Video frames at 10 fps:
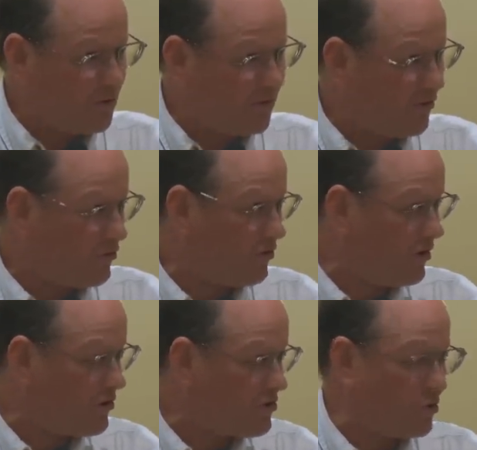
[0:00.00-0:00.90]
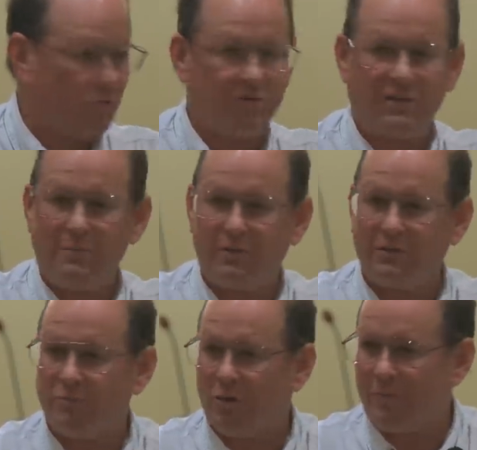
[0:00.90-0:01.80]
university, or schools, they
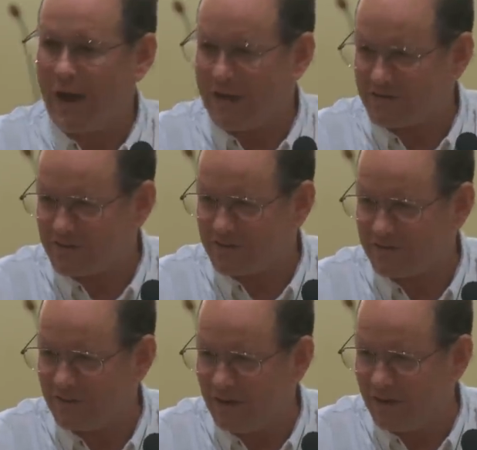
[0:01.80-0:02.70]
build more mosques.